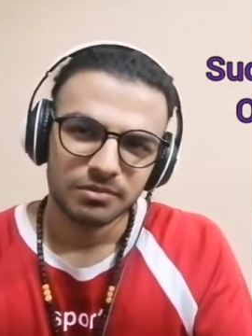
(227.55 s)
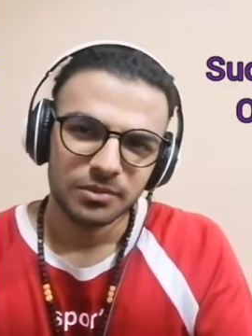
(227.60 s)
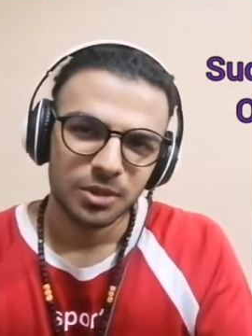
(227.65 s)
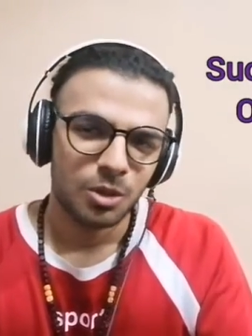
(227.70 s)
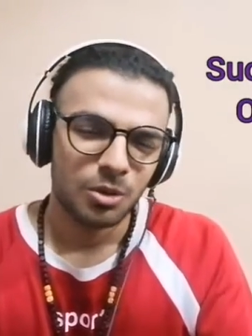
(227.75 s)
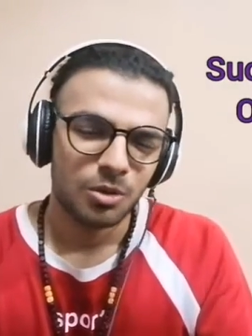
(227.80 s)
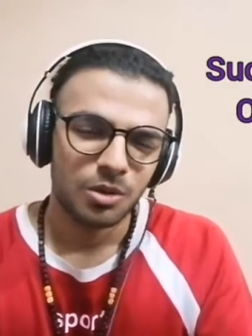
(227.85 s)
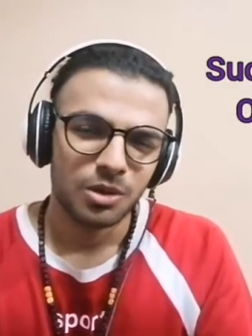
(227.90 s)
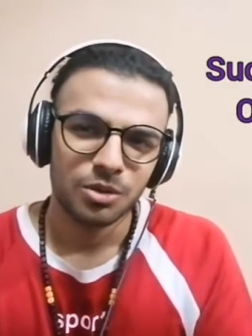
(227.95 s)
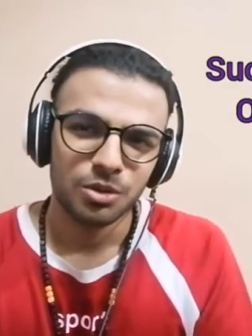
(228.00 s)

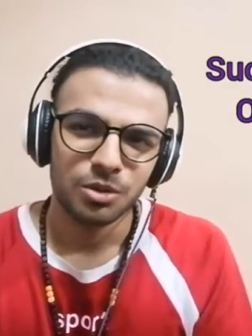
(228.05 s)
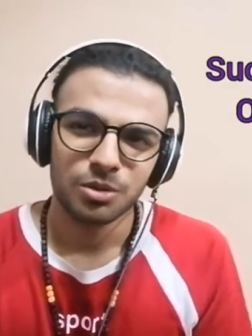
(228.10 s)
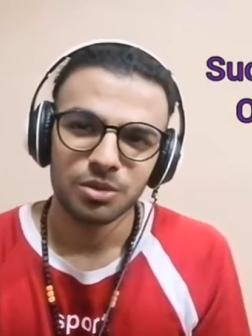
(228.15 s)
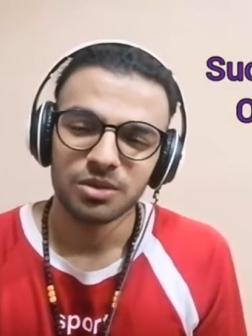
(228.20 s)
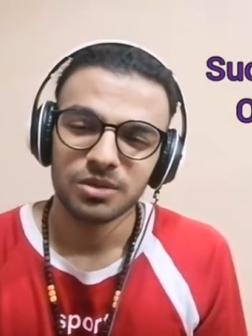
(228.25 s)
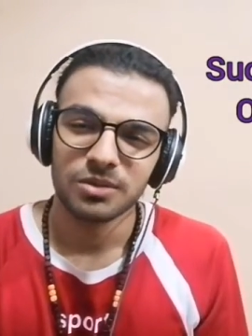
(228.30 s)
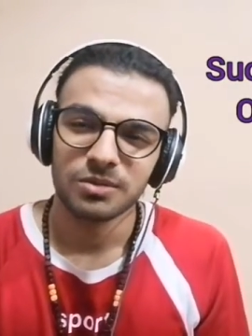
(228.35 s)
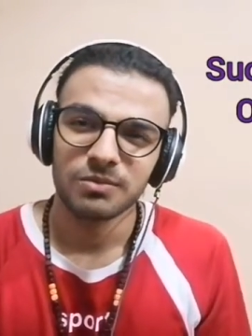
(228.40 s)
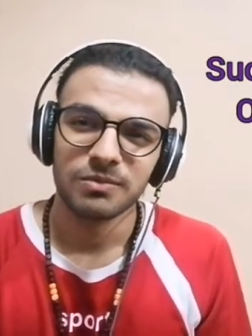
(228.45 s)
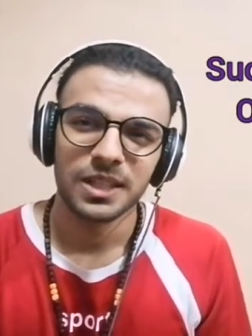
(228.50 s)
Orange
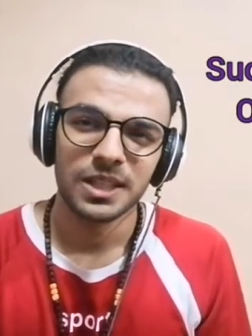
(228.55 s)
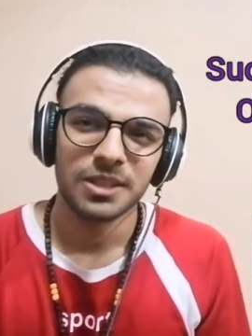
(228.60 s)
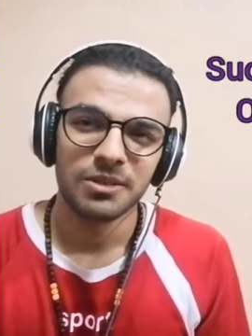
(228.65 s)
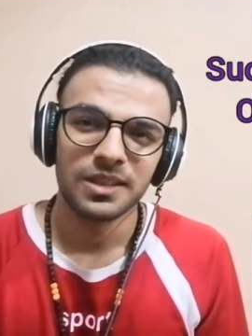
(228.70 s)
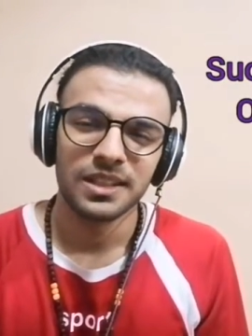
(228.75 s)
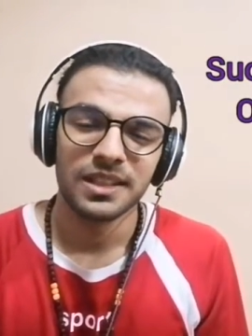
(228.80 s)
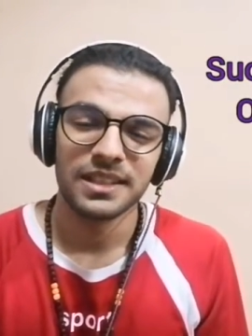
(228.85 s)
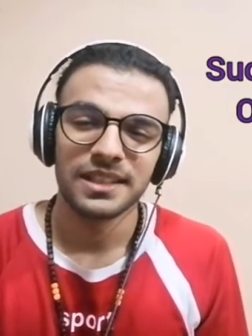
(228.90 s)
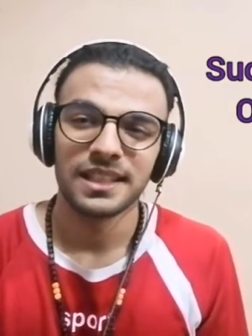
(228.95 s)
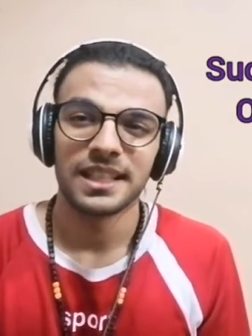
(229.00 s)
juice.
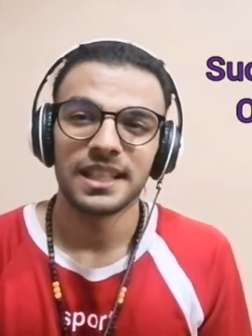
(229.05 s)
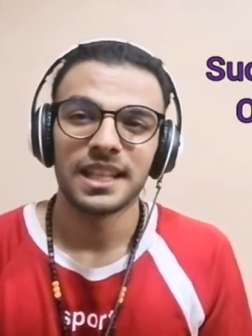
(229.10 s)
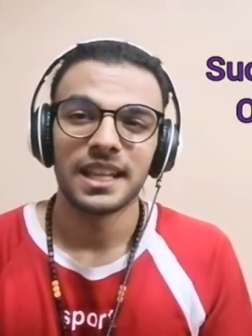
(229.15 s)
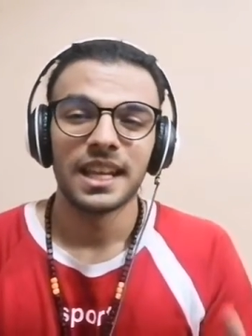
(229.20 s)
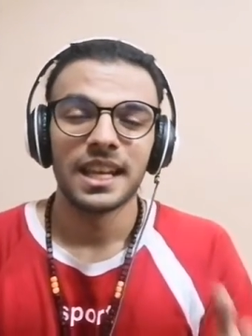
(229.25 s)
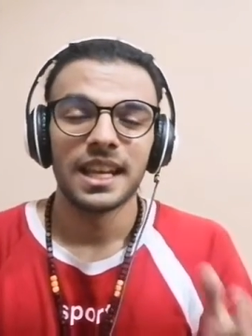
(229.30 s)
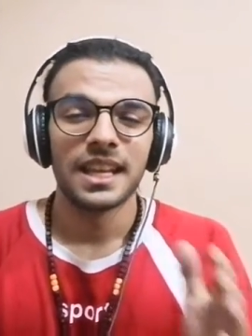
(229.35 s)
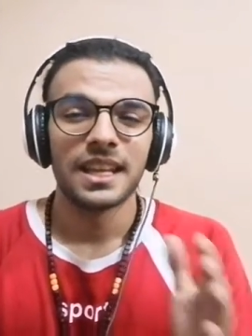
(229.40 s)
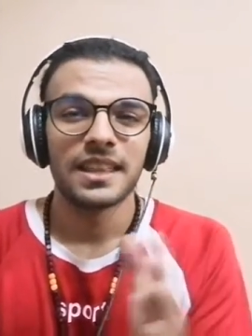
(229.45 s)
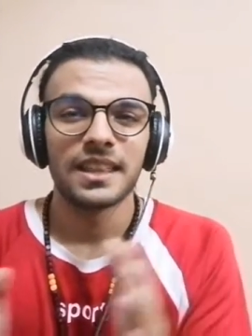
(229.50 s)
Very easy.
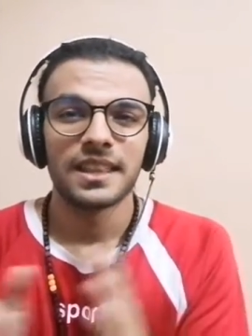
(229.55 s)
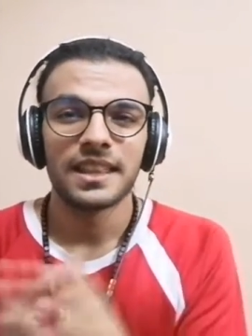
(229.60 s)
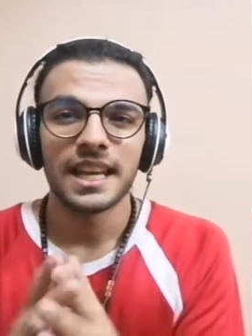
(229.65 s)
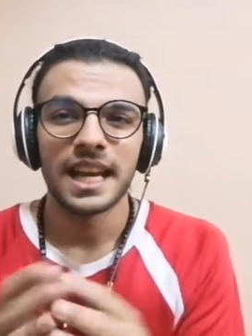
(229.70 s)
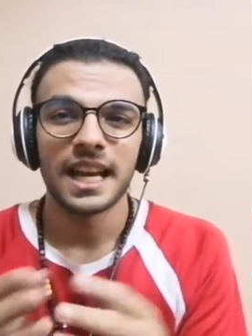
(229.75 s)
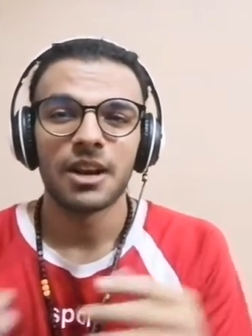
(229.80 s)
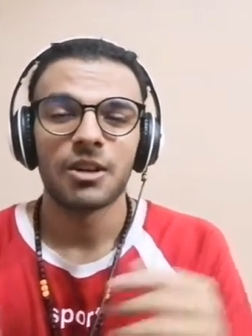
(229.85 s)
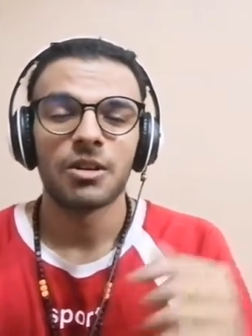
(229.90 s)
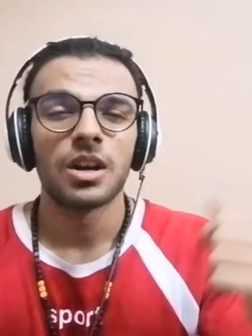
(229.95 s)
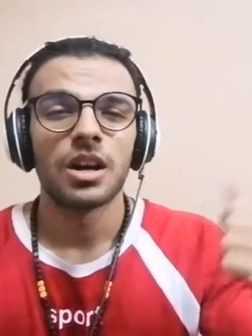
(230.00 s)

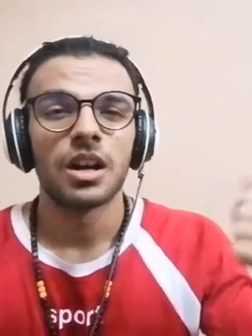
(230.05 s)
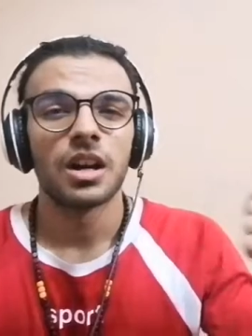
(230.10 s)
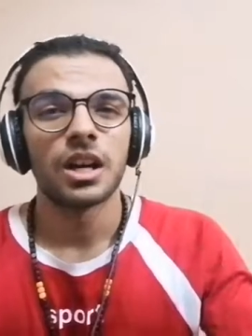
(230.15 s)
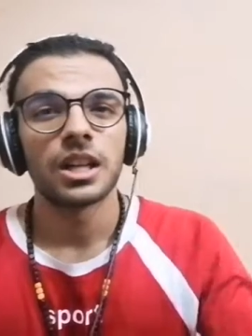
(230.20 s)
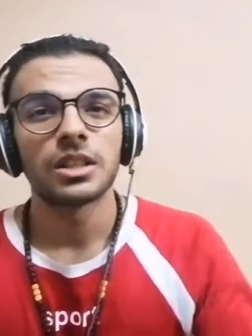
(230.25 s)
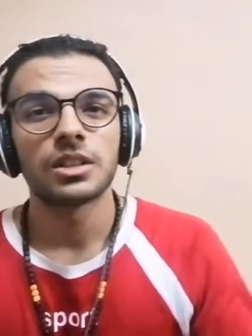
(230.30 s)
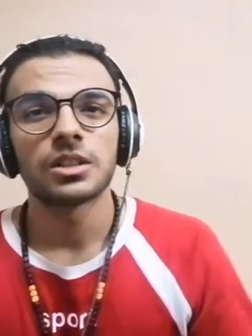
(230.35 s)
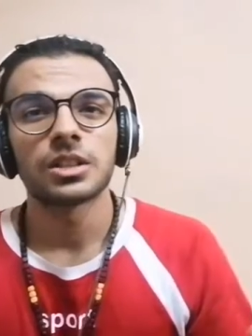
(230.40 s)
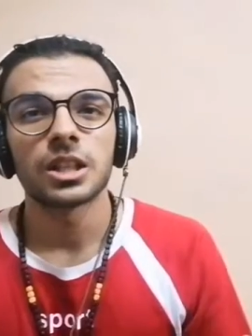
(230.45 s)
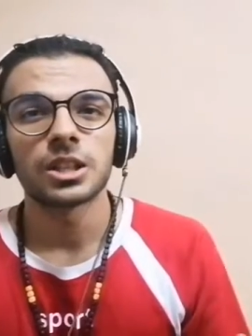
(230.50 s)
Now,
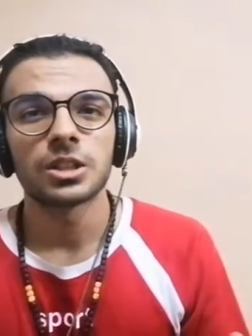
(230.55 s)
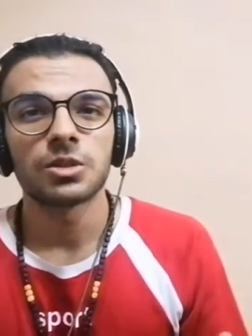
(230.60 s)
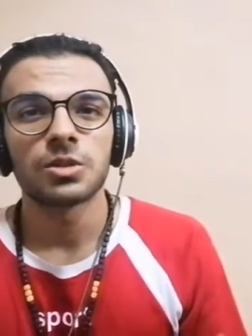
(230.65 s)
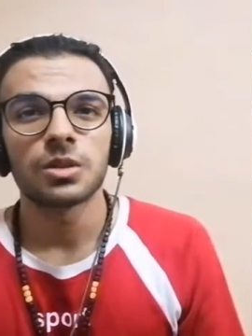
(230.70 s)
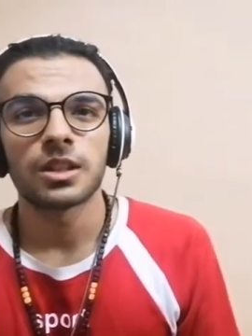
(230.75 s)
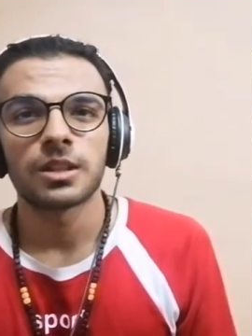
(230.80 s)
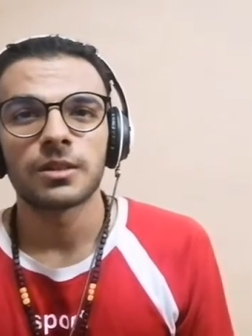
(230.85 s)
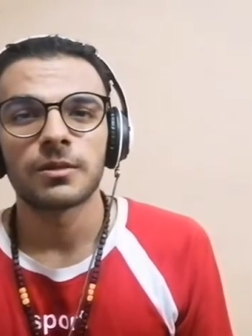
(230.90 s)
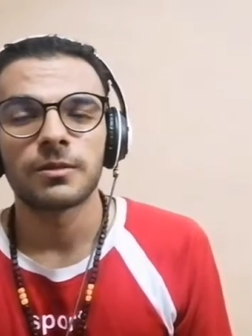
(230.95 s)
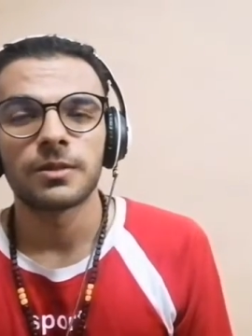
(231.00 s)
I taught
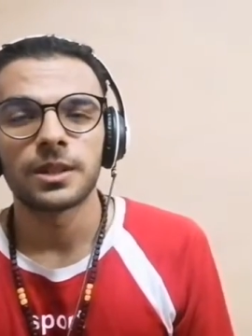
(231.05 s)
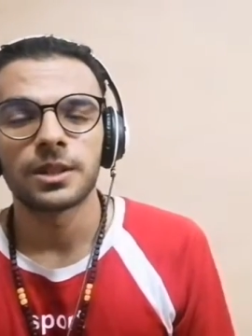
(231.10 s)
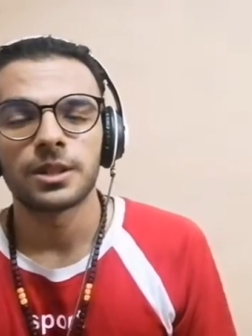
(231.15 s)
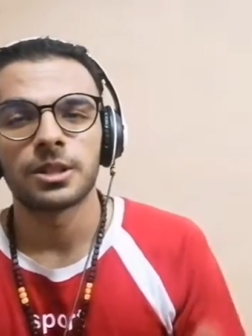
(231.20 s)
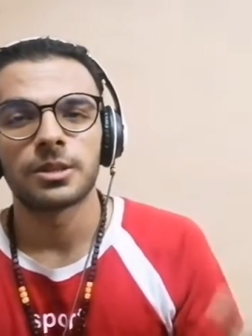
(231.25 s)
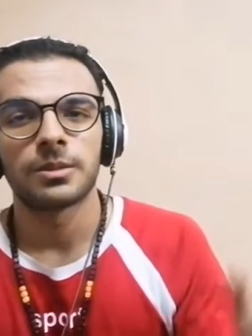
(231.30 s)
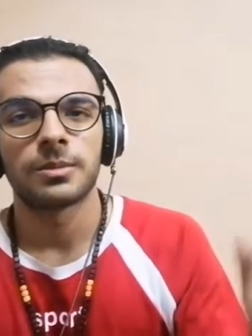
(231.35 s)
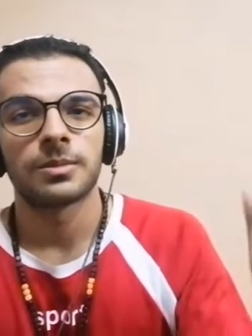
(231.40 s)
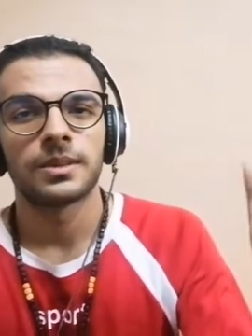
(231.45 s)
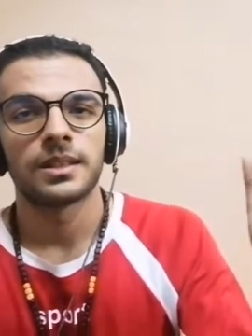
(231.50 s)
you a
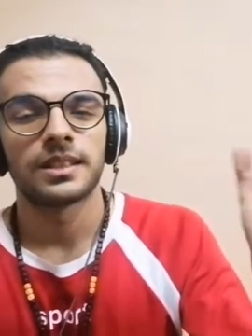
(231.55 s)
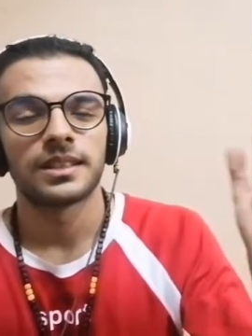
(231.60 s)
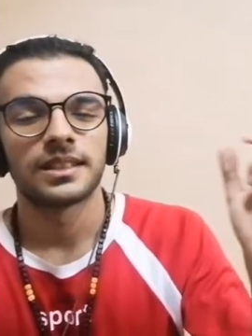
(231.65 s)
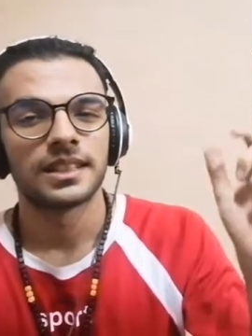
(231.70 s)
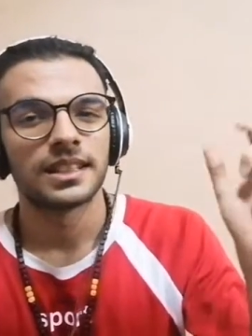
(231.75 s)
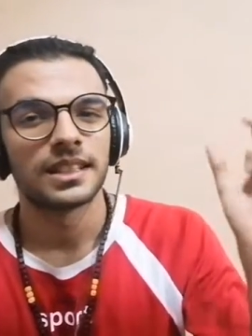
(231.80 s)
verb.